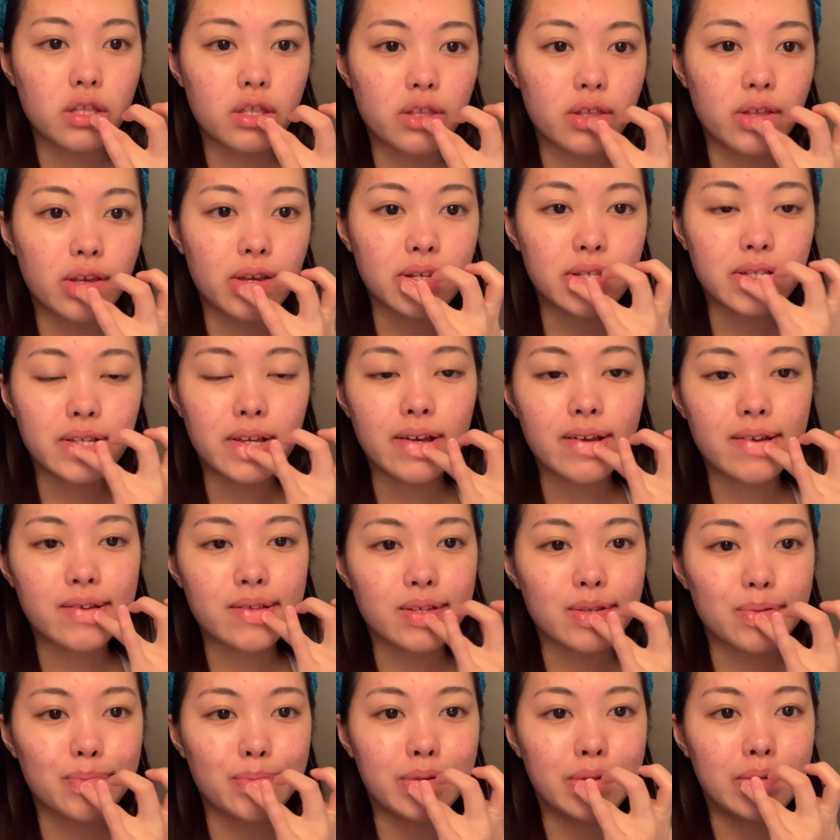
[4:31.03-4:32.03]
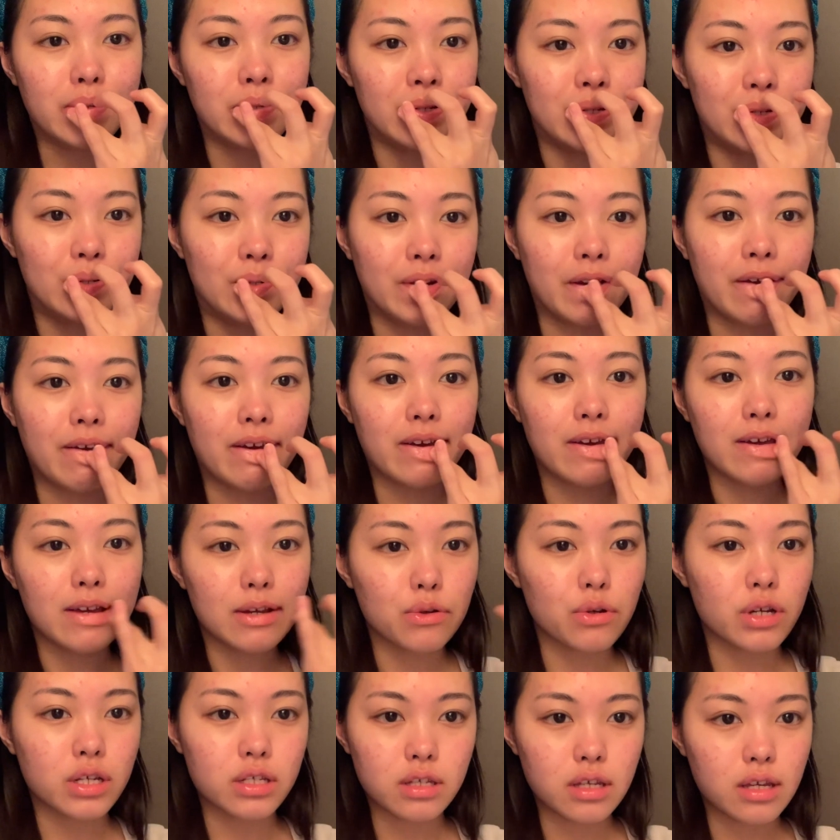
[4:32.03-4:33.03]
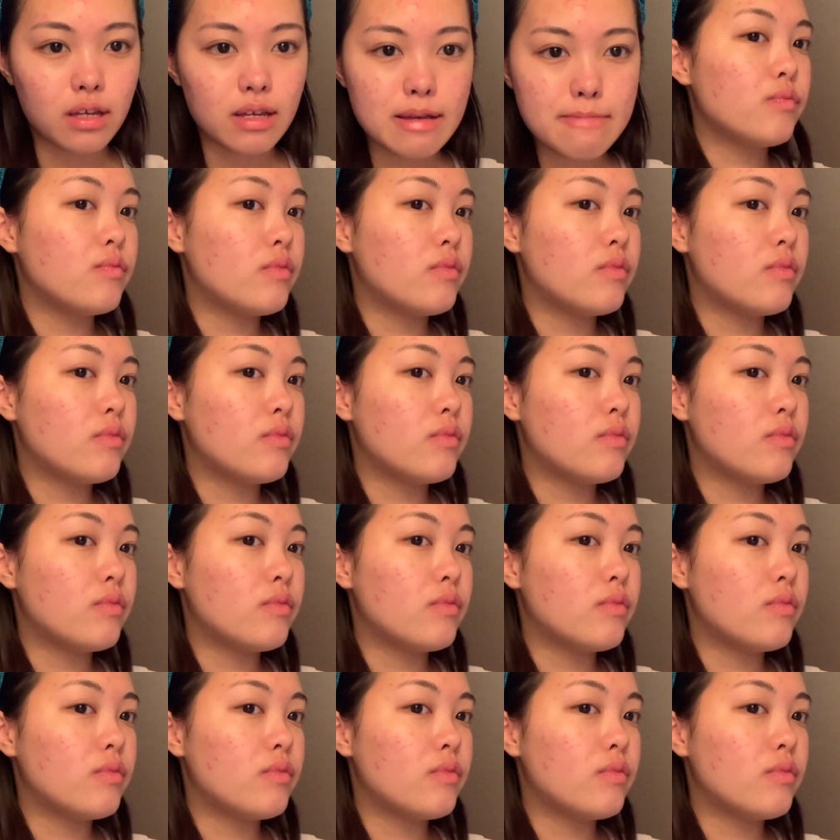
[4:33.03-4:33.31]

they tend to be dry and crusty.